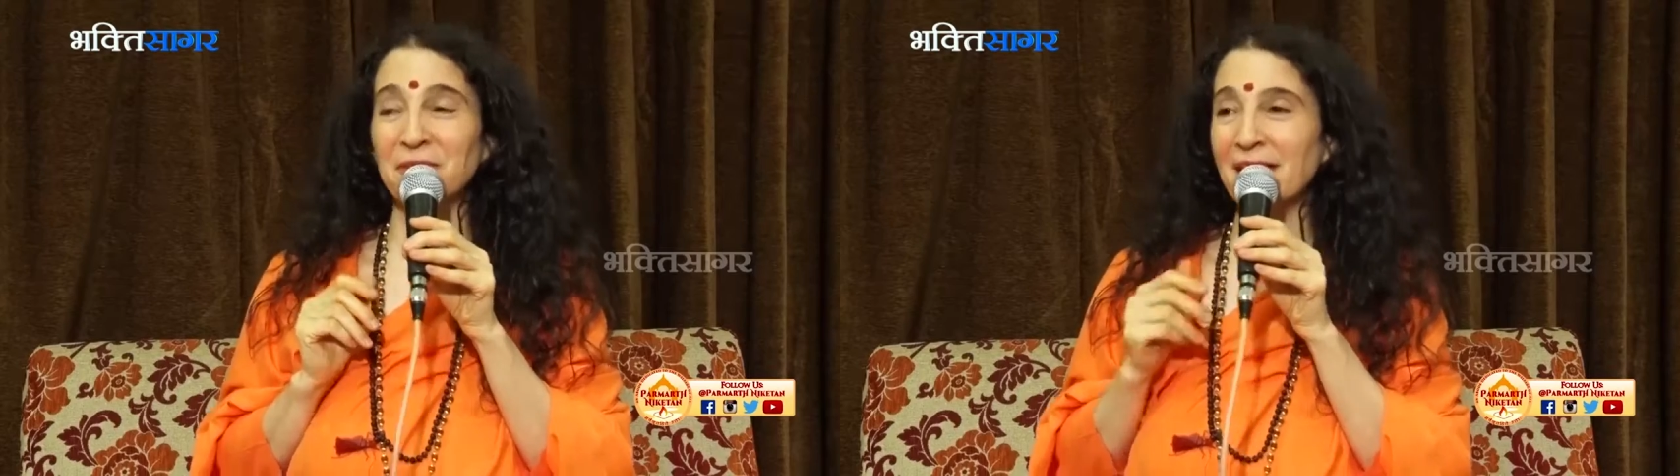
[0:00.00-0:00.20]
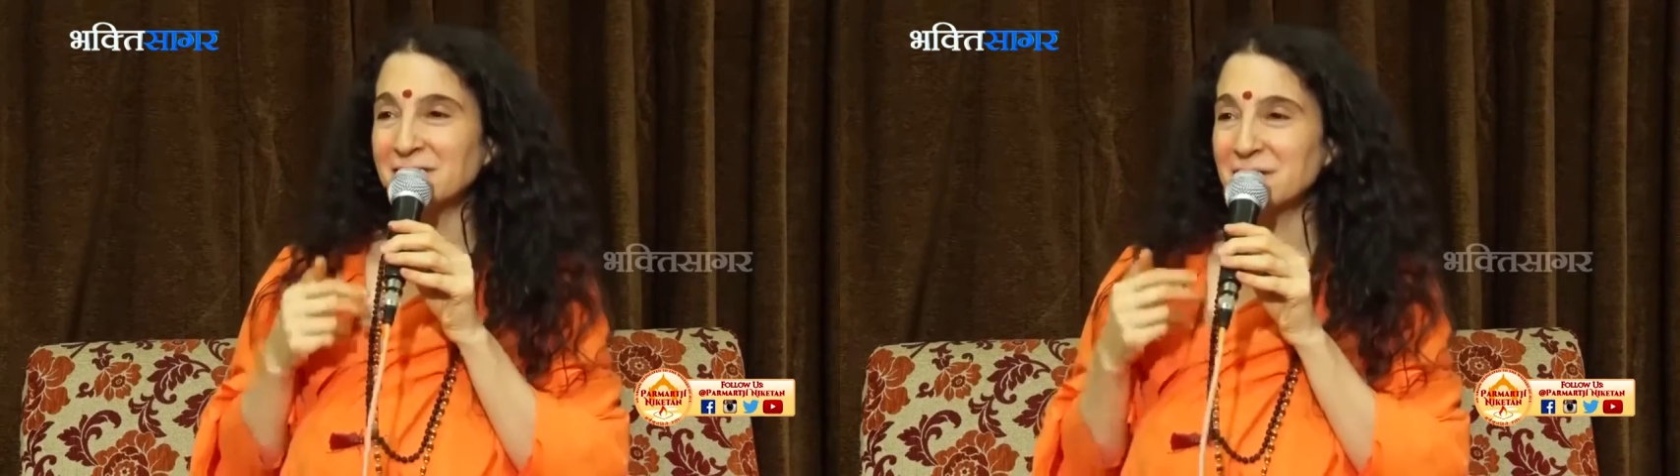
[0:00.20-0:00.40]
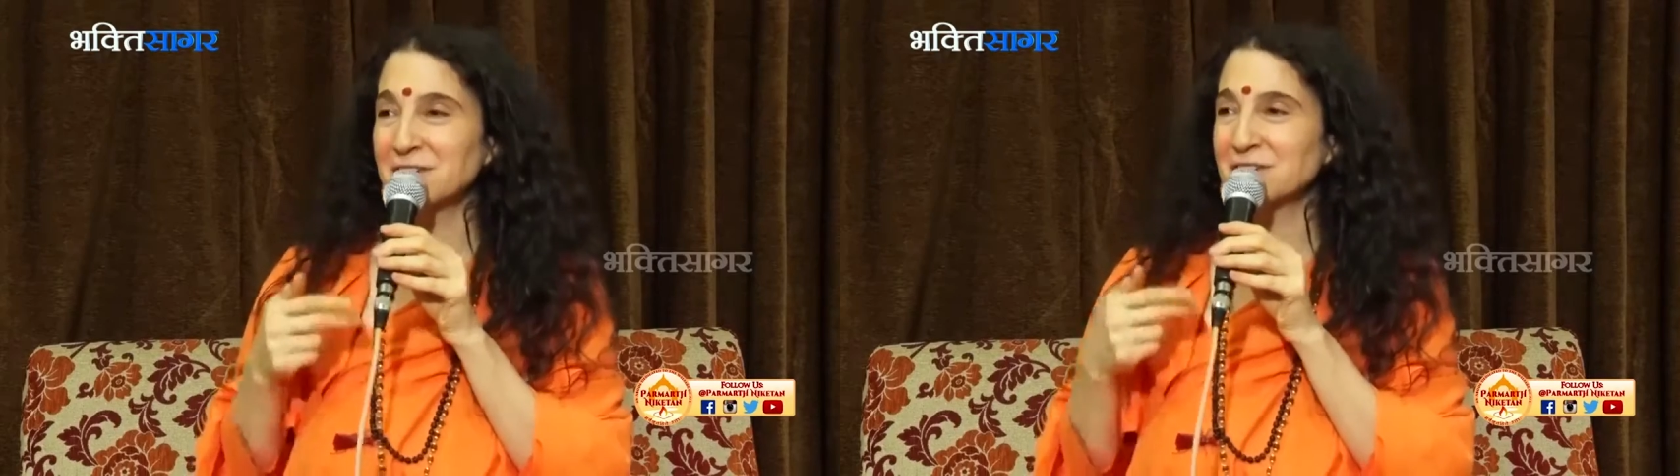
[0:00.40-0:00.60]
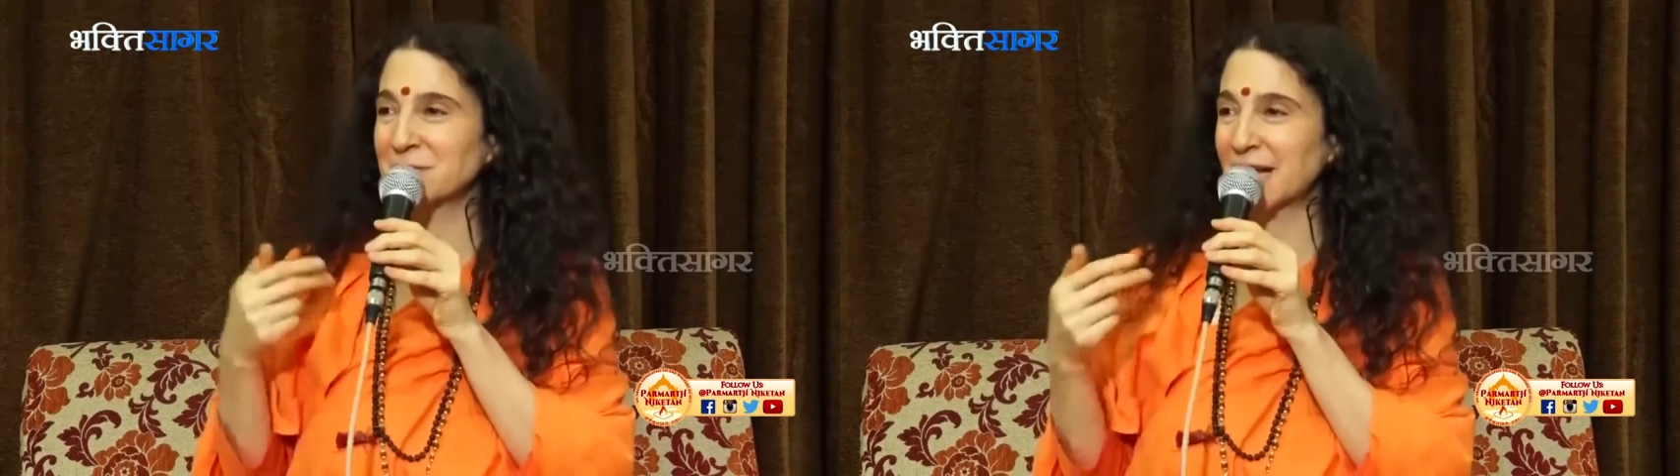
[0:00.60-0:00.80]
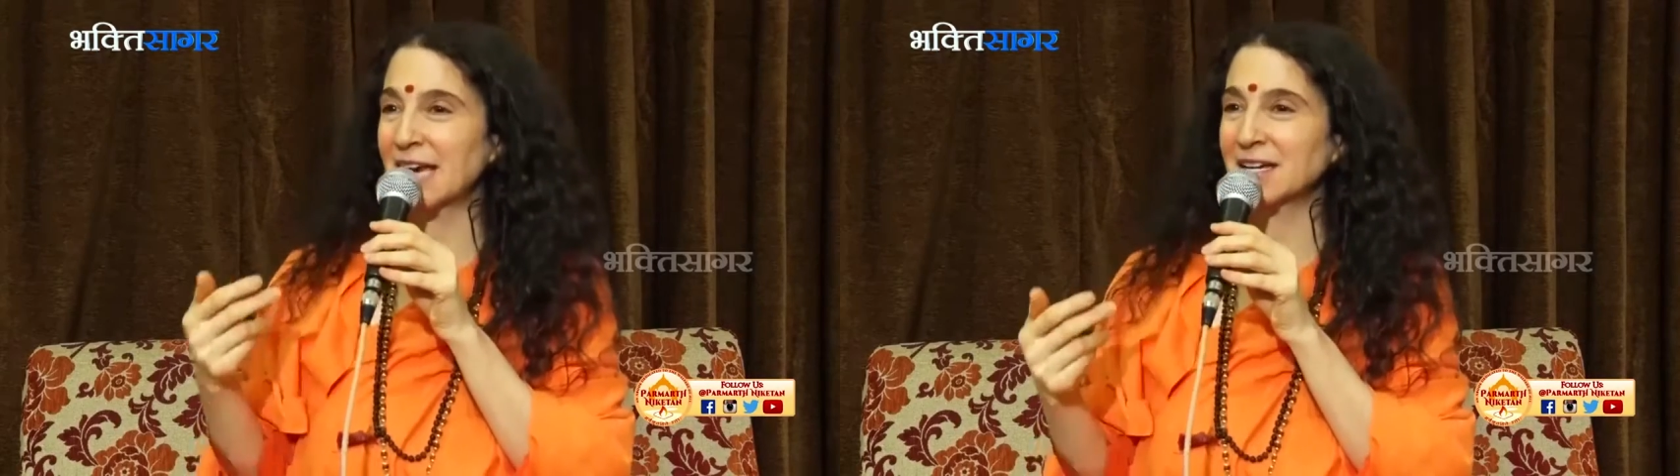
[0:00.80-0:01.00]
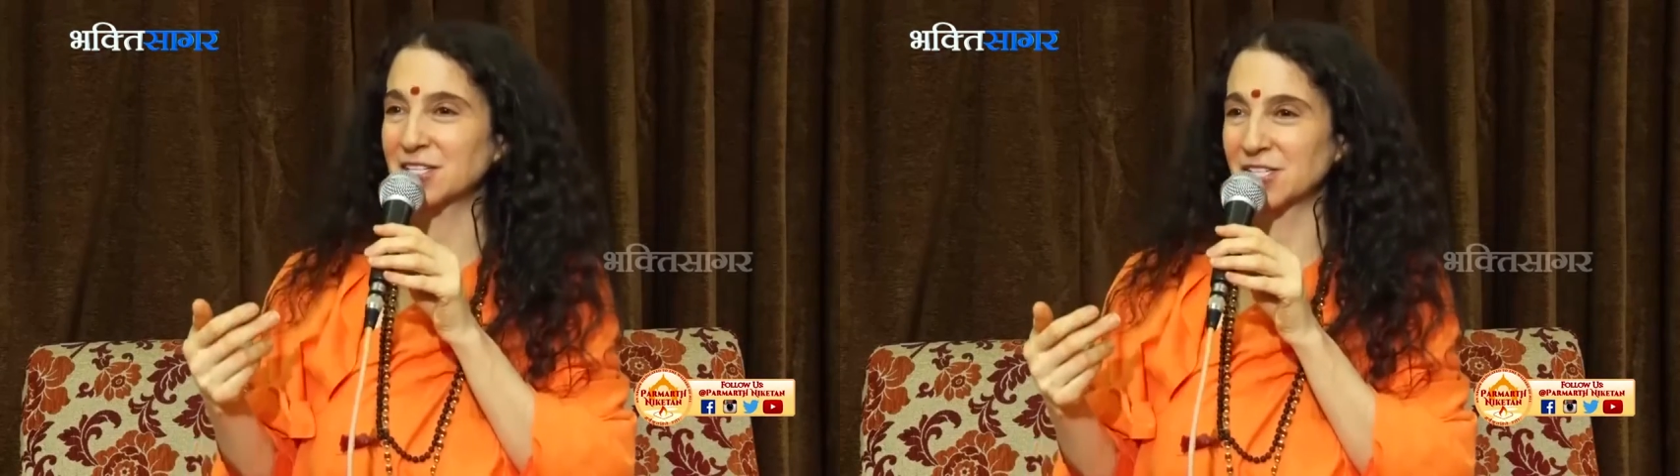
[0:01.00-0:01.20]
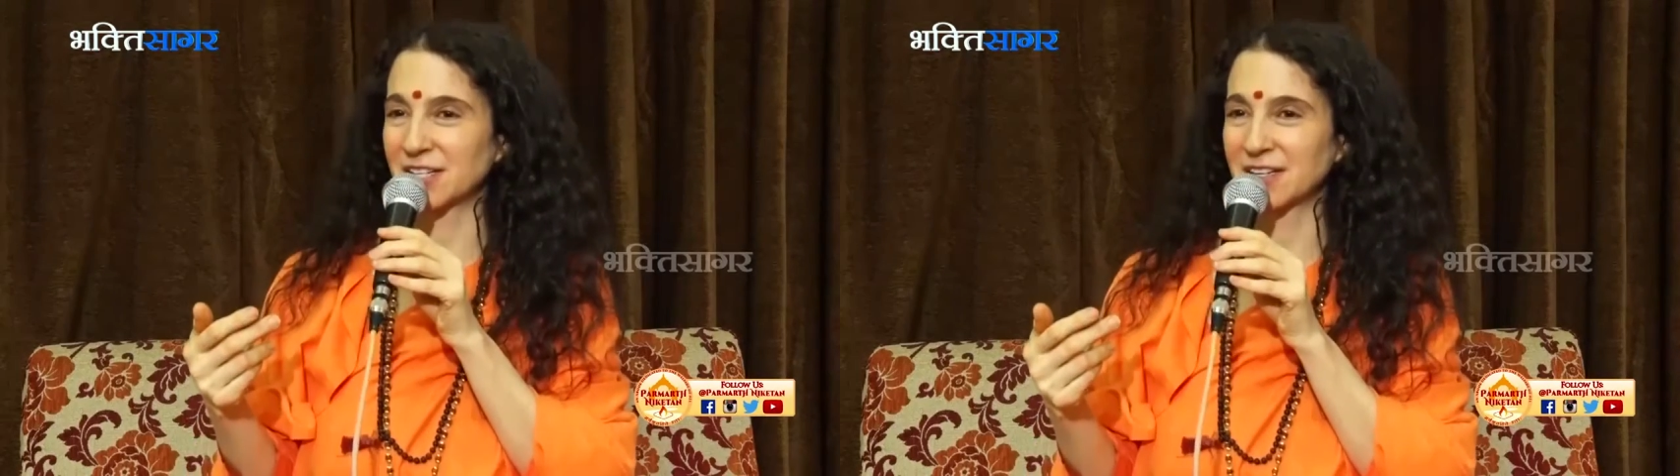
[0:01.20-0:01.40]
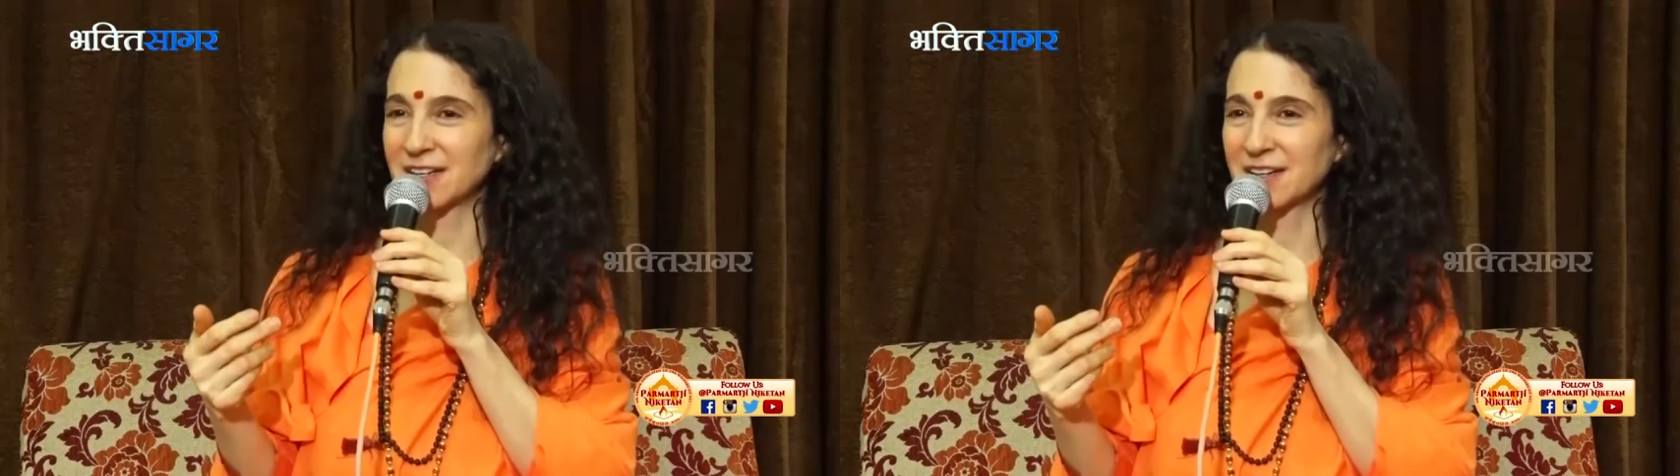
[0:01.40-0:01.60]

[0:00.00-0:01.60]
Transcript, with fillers: Well, that's also an action.